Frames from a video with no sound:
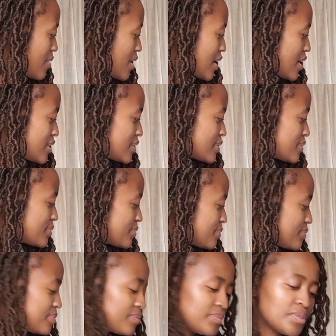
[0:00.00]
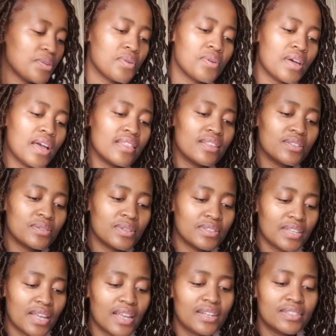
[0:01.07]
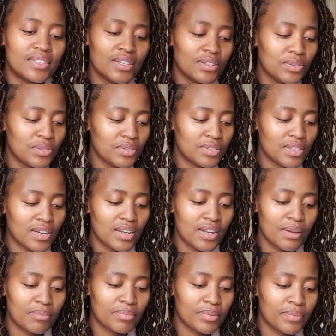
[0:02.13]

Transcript: guys, no, like this ones I can tell you straight up,